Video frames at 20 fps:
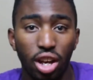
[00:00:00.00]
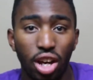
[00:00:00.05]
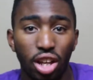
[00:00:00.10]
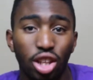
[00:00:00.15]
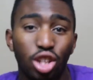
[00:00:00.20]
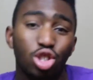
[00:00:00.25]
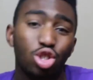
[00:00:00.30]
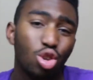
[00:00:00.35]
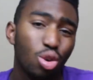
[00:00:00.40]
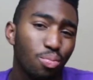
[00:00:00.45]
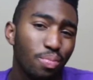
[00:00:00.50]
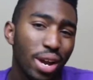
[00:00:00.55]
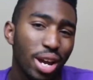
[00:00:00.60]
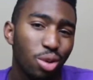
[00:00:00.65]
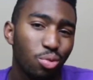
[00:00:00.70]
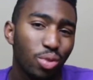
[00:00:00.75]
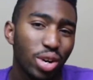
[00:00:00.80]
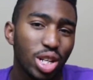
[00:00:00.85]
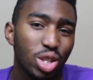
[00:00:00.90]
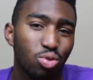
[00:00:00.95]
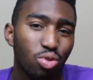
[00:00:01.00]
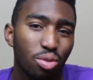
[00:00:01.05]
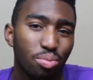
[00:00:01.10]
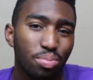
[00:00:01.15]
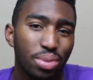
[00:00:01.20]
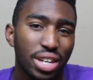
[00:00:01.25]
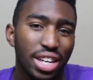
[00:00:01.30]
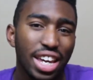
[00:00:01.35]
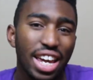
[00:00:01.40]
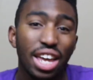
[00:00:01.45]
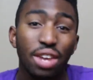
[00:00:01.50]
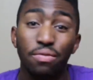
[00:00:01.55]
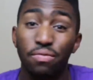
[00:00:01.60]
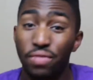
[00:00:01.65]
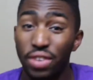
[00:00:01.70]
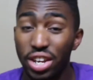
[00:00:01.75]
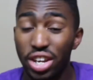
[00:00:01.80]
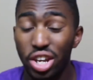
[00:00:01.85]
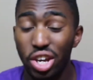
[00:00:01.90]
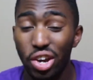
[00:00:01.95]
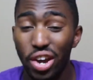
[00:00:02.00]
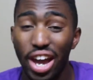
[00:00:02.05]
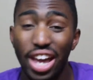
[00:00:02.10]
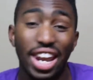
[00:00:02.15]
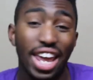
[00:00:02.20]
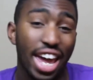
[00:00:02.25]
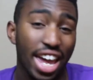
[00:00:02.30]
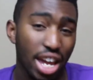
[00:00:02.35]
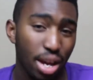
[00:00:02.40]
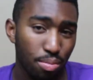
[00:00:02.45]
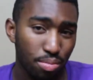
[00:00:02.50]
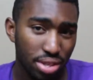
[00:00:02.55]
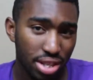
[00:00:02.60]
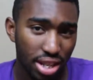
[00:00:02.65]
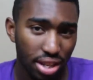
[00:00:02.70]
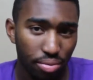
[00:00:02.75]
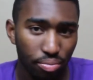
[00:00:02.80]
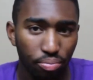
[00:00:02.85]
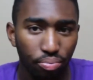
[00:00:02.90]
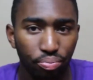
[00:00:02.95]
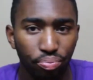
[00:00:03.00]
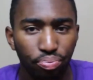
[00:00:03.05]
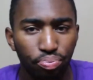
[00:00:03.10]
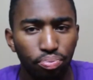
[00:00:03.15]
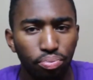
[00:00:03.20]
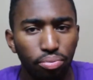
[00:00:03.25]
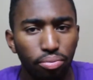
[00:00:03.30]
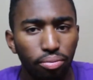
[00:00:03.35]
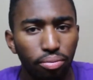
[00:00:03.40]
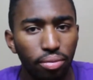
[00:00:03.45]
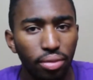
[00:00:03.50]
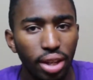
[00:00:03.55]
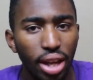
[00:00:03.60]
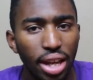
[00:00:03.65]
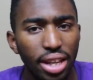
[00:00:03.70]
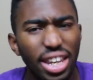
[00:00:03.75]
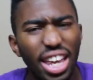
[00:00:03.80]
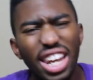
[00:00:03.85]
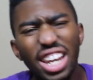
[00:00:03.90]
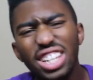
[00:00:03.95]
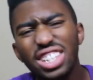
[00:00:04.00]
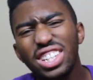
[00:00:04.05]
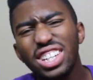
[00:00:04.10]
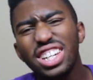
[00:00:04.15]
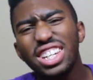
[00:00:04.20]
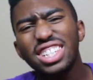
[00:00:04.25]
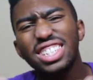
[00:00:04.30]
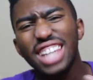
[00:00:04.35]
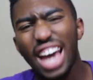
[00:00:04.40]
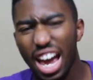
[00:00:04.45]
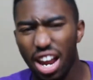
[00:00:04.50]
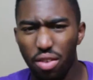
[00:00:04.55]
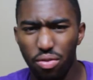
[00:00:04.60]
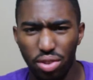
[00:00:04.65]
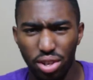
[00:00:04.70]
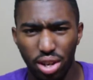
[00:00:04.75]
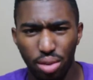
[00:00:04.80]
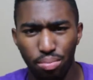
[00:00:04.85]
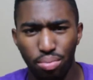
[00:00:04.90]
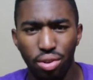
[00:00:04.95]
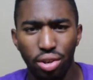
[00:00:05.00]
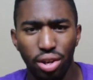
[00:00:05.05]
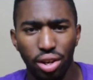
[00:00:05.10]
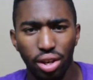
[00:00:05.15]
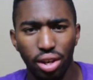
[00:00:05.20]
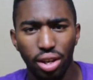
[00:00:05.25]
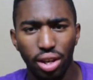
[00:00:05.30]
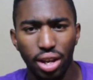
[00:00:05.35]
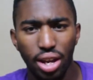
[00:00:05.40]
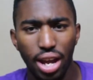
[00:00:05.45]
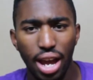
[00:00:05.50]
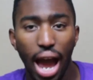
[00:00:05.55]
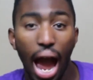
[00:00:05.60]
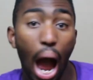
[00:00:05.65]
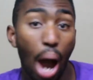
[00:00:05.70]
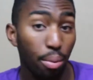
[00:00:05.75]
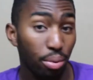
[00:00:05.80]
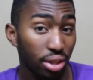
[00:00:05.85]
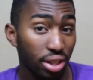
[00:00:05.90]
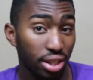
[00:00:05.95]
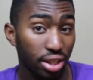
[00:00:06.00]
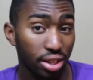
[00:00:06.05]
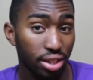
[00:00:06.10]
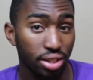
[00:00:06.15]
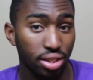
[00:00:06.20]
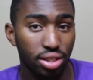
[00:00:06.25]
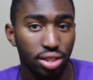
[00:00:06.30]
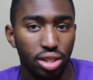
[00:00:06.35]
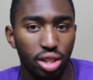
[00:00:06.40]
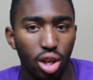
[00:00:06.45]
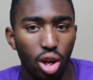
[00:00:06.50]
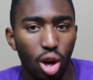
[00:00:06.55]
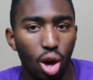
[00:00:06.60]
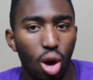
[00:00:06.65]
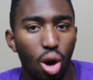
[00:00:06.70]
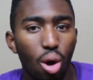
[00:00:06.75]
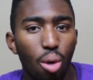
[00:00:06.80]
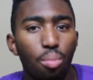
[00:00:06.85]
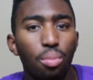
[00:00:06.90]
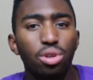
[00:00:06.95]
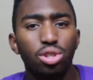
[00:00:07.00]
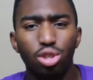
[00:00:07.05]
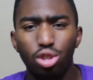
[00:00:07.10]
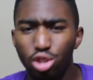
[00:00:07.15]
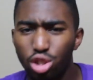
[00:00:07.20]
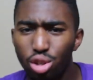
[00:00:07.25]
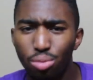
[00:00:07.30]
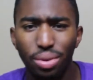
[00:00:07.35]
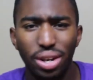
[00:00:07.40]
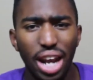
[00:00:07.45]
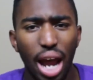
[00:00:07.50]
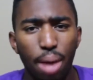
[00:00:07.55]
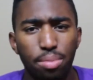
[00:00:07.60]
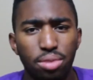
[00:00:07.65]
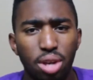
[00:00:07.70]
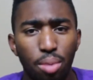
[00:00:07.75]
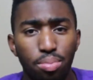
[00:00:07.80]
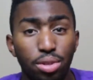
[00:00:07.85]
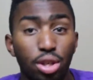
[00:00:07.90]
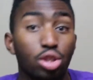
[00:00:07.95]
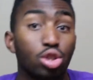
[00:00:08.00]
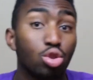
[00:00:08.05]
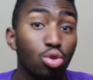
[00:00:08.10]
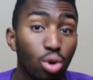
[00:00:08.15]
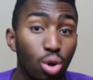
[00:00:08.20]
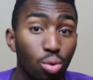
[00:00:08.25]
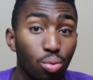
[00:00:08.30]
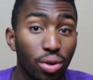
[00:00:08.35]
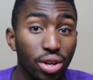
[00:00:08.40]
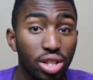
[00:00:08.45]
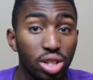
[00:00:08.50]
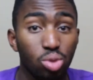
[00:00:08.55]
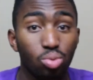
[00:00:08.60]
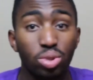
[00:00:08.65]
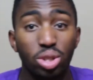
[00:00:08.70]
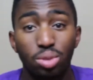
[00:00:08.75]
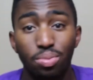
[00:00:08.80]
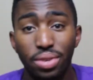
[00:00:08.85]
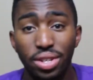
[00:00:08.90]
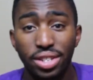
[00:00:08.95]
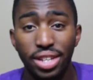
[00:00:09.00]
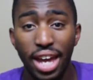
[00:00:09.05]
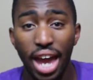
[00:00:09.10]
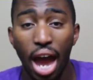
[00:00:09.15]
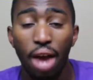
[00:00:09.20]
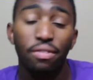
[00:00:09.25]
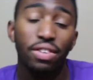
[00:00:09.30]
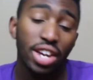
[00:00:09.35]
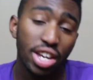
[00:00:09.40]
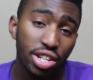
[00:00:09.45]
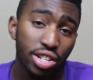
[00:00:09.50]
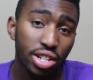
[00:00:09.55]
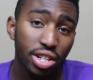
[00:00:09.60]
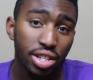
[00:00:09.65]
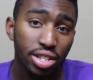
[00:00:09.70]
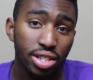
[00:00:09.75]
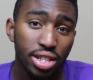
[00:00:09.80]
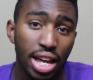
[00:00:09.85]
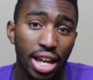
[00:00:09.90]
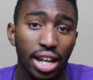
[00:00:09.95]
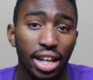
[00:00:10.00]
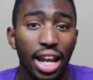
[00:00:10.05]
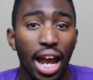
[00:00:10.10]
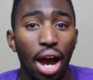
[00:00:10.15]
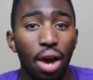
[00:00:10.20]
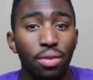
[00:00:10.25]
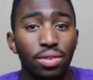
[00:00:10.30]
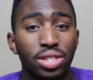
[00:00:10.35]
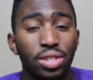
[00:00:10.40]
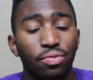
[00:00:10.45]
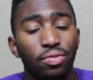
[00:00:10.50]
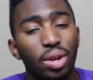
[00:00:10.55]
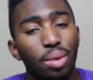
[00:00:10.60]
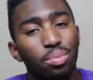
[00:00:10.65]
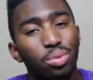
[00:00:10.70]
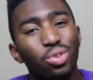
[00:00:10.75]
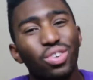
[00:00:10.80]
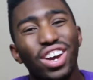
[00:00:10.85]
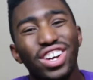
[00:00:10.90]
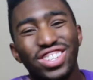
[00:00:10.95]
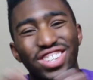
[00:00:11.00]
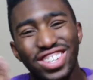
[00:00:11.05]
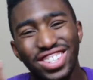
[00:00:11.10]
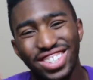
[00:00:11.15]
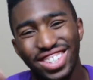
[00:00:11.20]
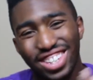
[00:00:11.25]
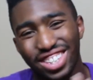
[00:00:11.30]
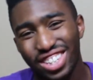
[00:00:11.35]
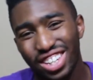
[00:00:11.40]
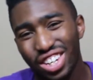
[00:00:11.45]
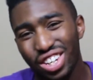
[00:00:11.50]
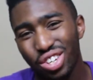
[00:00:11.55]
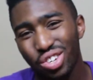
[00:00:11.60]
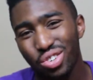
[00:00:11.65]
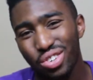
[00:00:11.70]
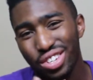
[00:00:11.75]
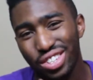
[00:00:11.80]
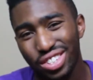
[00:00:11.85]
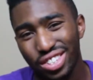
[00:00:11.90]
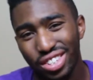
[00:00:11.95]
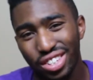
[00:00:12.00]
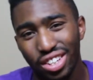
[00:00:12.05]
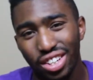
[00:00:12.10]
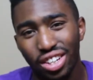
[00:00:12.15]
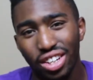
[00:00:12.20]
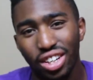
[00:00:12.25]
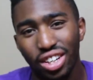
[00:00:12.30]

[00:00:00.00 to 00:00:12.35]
The two main ones would be NVIDIA and AMD. Then there's the design of the computer, how it looks. Most consumer laptops are 2-in-1s, which means they have hinges that allow it to flip 360 degrees.